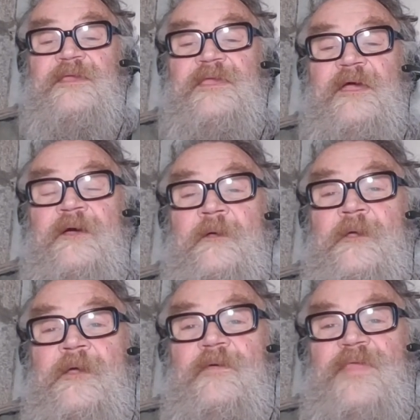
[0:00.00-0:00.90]
Yeah,
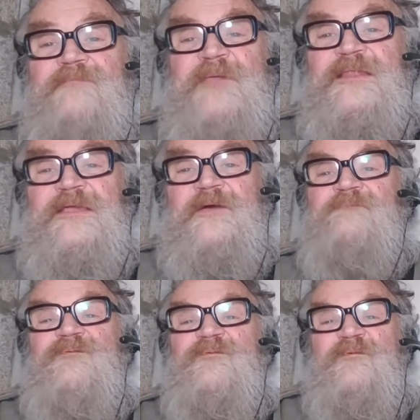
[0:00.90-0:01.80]
they've been
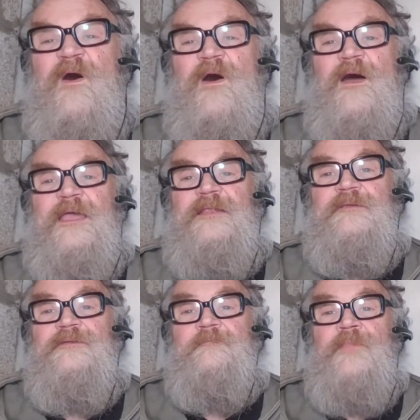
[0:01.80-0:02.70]
confined.